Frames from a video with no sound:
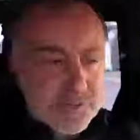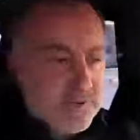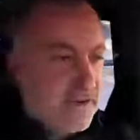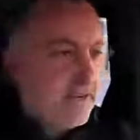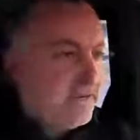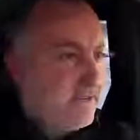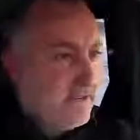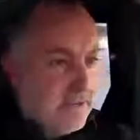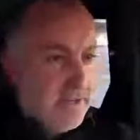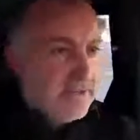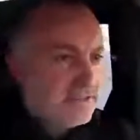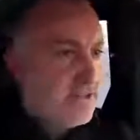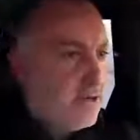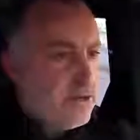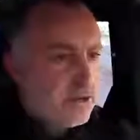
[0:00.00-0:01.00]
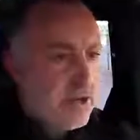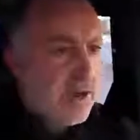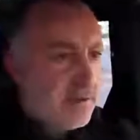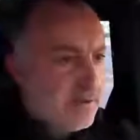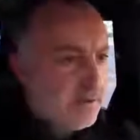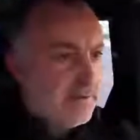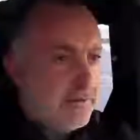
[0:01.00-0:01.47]
I mean, so you
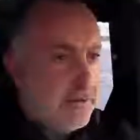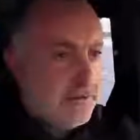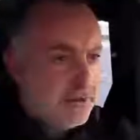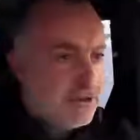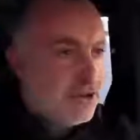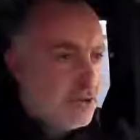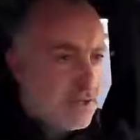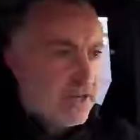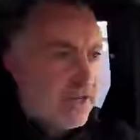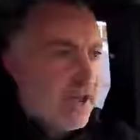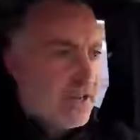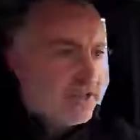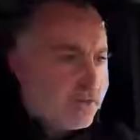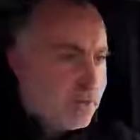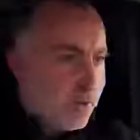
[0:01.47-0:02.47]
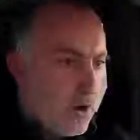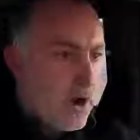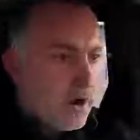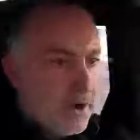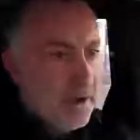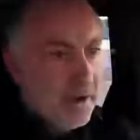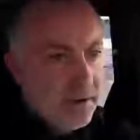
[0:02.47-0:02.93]
can choose it as you
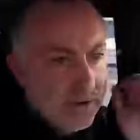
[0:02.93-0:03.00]
want.